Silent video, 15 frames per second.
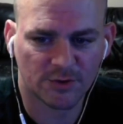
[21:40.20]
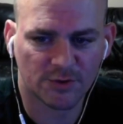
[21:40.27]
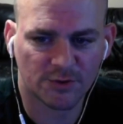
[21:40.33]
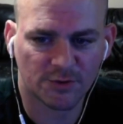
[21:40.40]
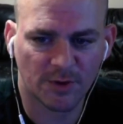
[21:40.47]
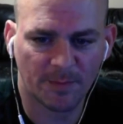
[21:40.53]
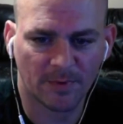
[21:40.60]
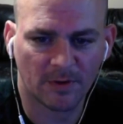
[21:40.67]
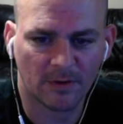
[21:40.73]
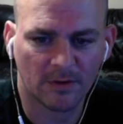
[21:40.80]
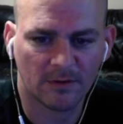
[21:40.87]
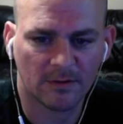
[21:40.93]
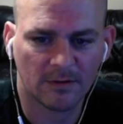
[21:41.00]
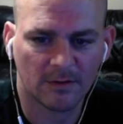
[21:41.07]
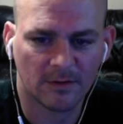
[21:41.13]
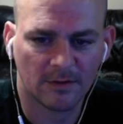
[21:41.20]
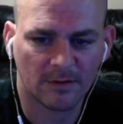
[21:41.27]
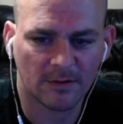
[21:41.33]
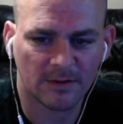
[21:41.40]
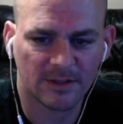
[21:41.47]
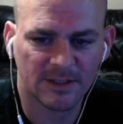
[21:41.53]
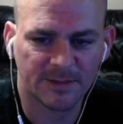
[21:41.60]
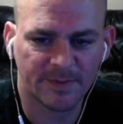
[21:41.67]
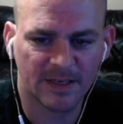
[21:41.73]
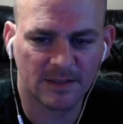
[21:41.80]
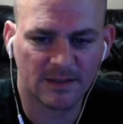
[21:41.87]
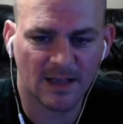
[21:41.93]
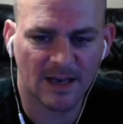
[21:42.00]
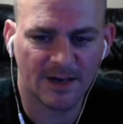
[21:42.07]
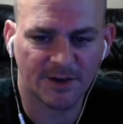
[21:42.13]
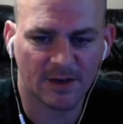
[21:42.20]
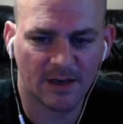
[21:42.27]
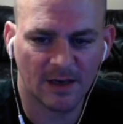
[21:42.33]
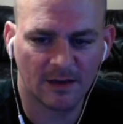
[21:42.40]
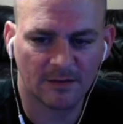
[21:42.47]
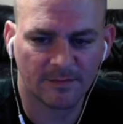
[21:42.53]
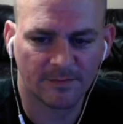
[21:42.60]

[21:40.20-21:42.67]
triple spinning slash again.